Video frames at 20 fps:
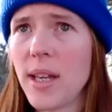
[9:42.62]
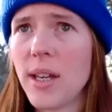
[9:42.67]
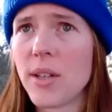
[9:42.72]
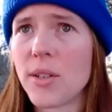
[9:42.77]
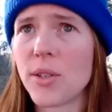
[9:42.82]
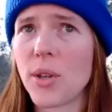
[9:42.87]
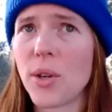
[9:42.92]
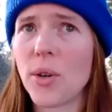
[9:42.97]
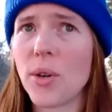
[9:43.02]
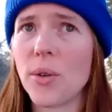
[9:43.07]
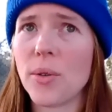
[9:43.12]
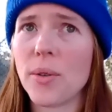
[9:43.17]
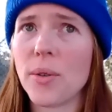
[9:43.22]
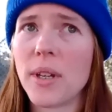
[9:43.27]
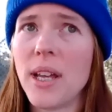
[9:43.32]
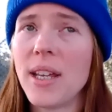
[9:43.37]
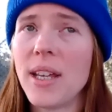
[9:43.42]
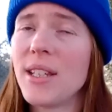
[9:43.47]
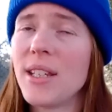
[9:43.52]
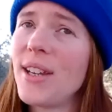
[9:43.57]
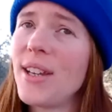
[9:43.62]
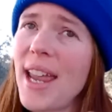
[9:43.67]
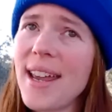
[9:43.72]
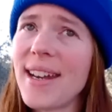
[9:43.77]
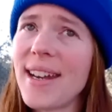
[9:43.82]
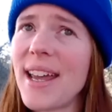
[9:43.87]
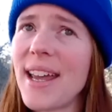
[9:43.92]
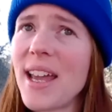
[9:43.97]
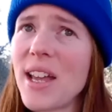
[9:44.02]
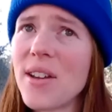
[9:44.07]
So, you
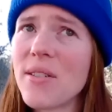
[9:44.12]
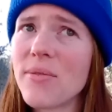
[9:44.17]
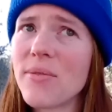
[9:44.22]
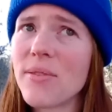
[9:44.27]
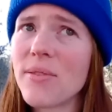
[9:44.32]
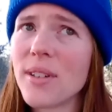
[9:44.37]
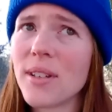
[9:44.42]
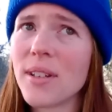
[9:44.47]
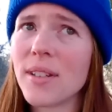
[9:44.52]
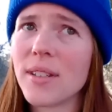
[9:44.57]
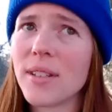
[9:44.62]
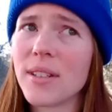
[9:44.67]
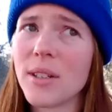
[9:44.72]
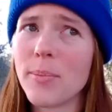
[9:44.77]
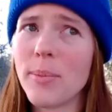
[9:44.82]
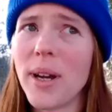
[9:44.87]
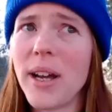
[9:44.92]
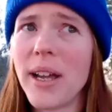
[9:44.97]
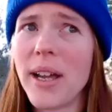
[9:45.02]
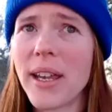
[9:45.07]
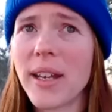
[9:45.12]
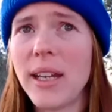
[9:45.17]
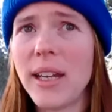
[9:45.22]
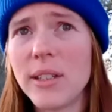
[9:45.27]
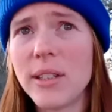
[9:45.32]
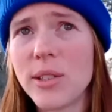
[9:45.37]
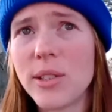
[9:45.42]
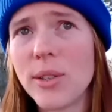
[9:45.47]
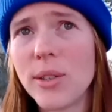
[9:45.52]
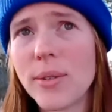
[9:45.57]
can't have your pie and eat
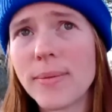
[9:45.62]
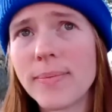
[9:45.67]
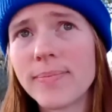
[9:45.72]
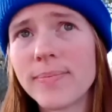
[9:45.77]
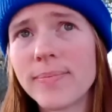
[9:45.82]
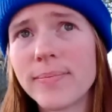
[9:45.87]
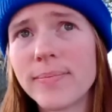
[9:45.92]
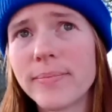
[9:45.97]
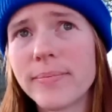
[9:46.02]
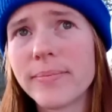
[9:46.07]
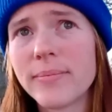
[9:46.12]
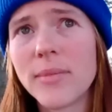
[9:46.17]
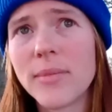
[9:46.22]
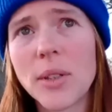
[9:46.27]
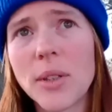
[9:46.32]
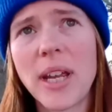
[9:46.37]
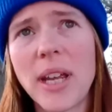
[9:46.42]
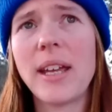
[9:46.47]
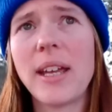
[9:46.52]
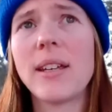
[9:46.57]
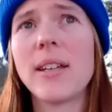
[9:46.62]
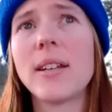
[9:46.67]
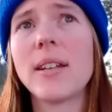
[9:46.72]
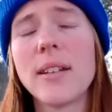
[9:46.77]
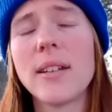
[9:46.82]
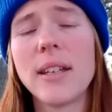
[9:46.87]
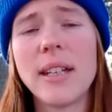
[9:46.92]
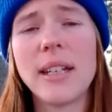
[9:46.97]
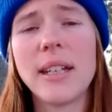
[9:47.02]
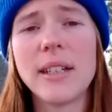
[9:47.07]
it too, or cake
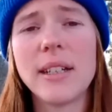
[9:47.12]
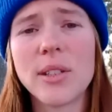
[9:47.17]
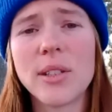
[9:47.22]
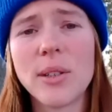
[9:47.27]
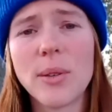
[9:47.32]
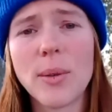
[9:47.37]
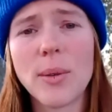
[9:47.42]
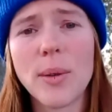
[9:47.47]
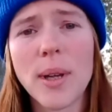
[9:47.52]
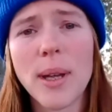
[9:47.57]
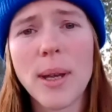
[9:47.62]
and eat it too.